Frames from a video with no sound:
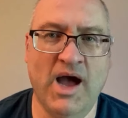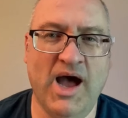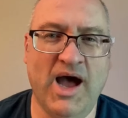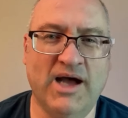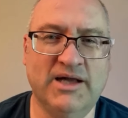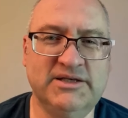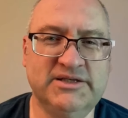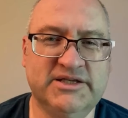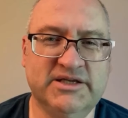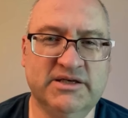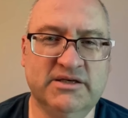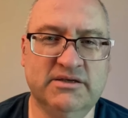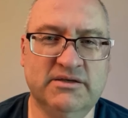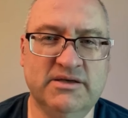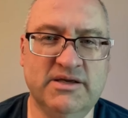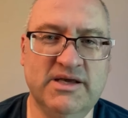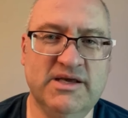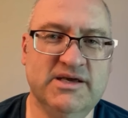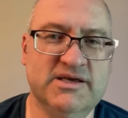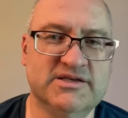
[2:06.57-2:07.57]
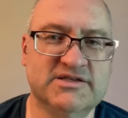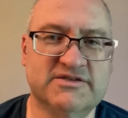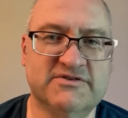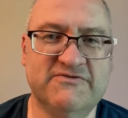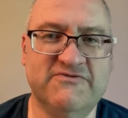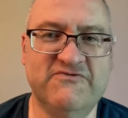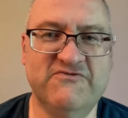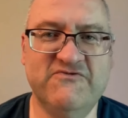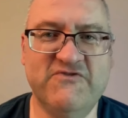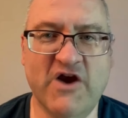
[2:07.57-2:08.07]
Halten is
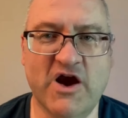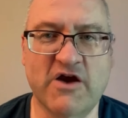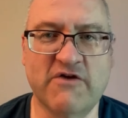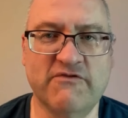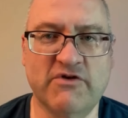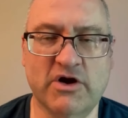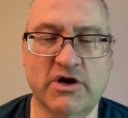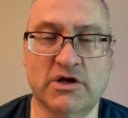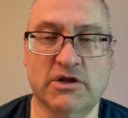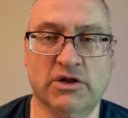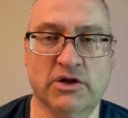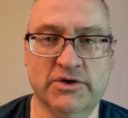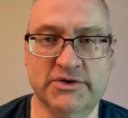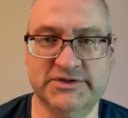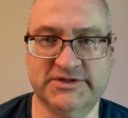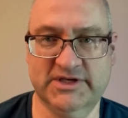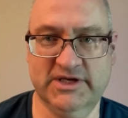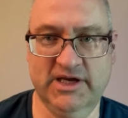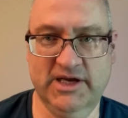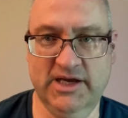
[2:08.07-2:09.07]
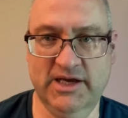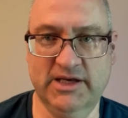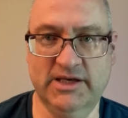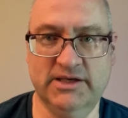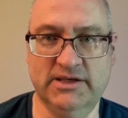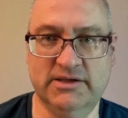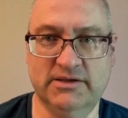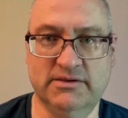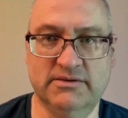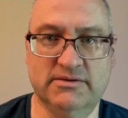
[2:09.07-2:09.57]
very, very close
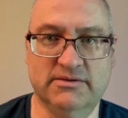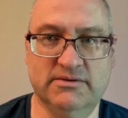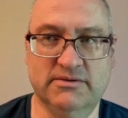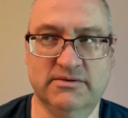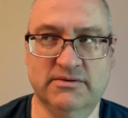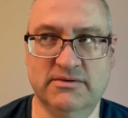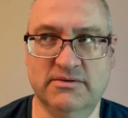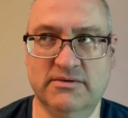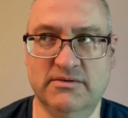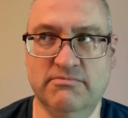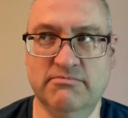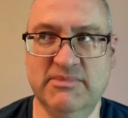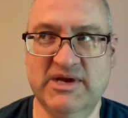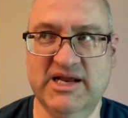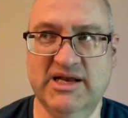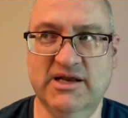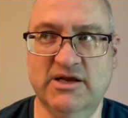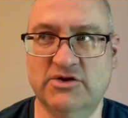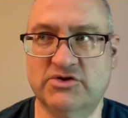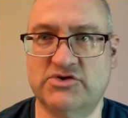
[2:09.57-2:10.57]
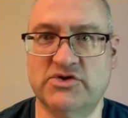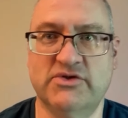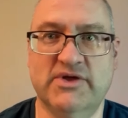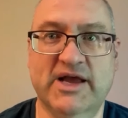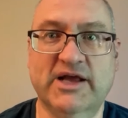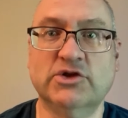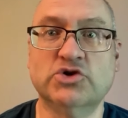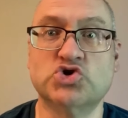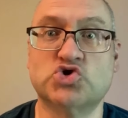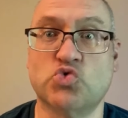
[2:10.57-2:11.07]
in meaning to the
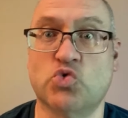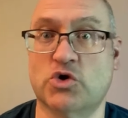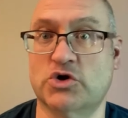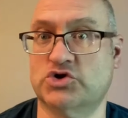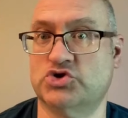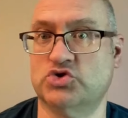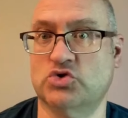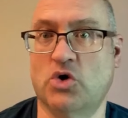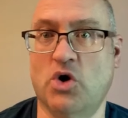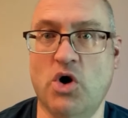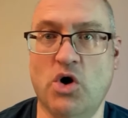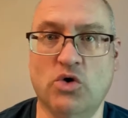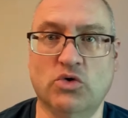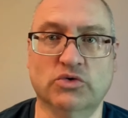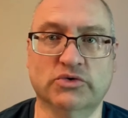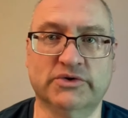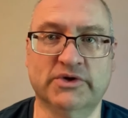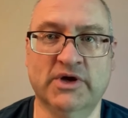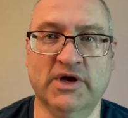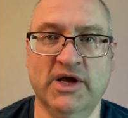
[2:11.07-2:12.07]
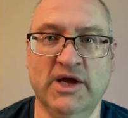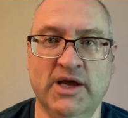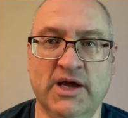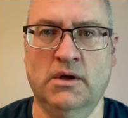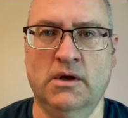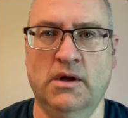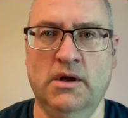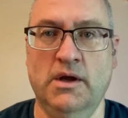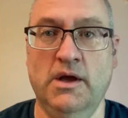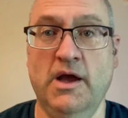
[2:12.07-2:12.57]
English word to hold.
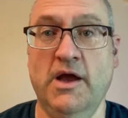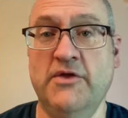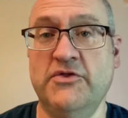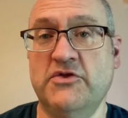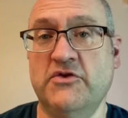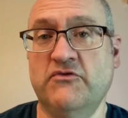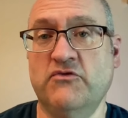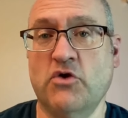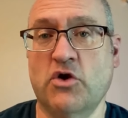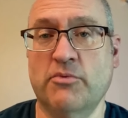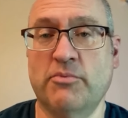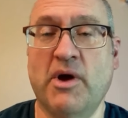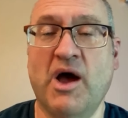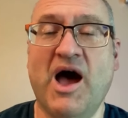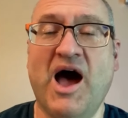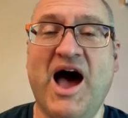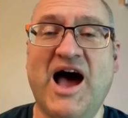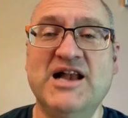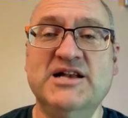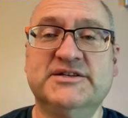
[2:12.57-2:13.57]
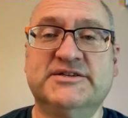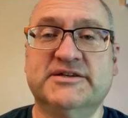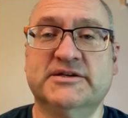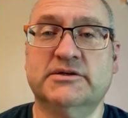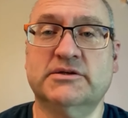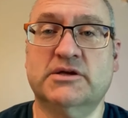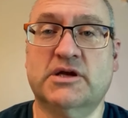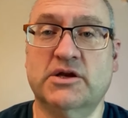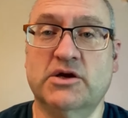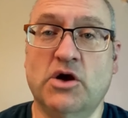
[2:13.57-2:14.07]
And the verb
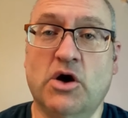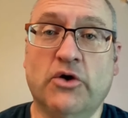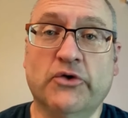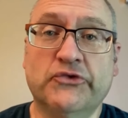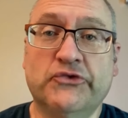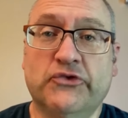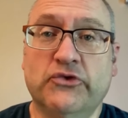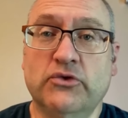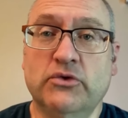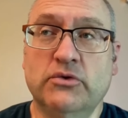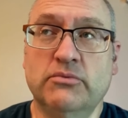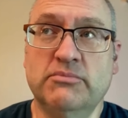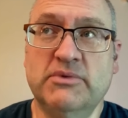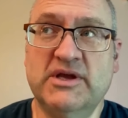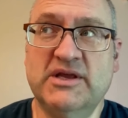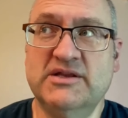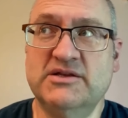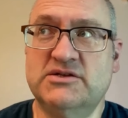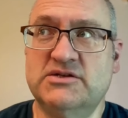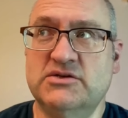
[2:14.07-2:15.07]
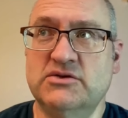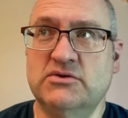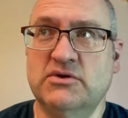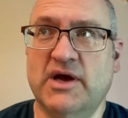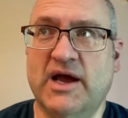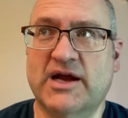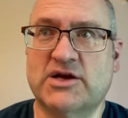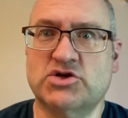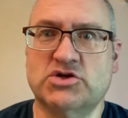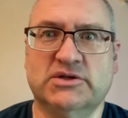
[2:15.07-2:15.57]
halten can also mean to
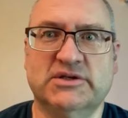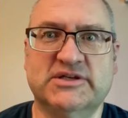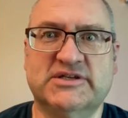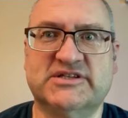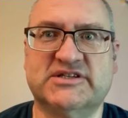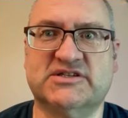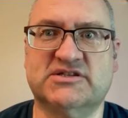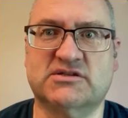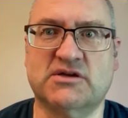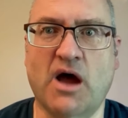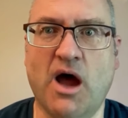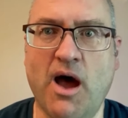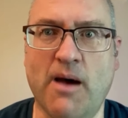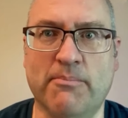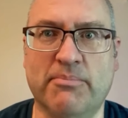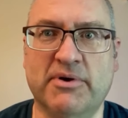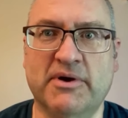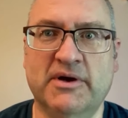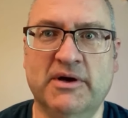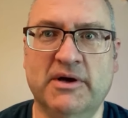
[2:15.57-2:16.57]
actually stop,